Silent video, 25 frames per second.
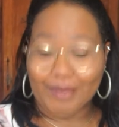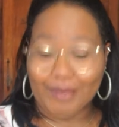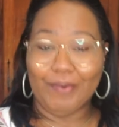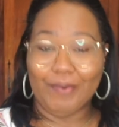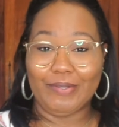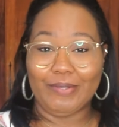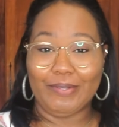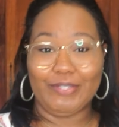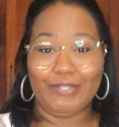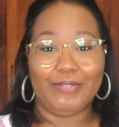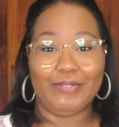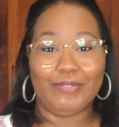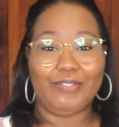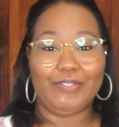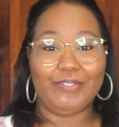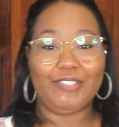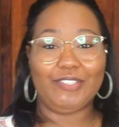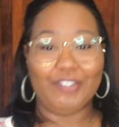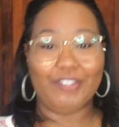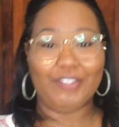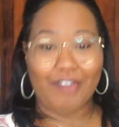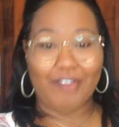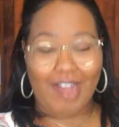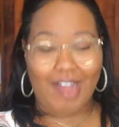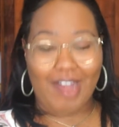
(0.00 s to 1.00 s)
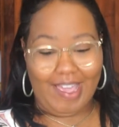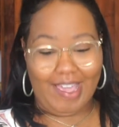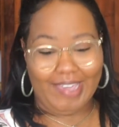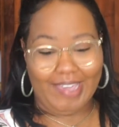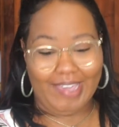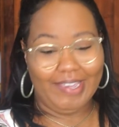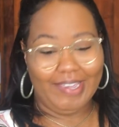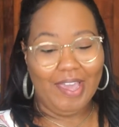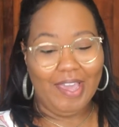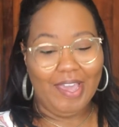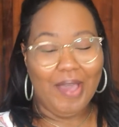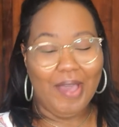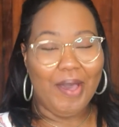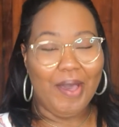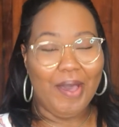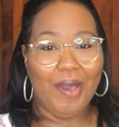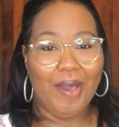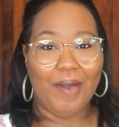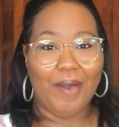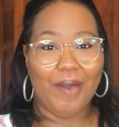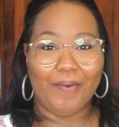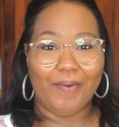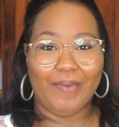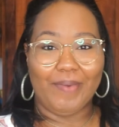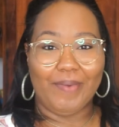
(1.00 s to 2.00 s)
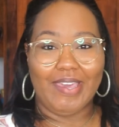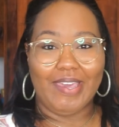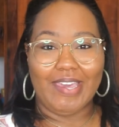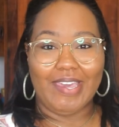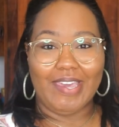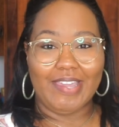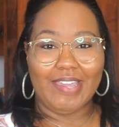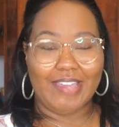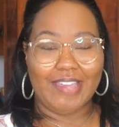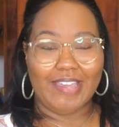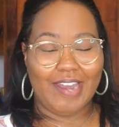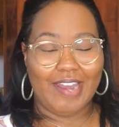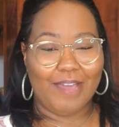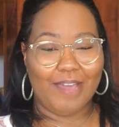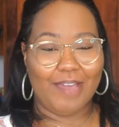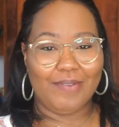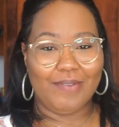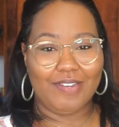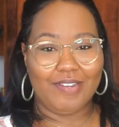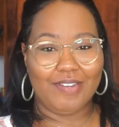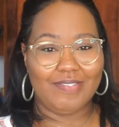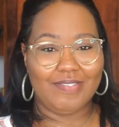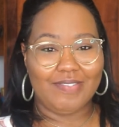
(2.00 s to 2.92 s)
also try a way that I would have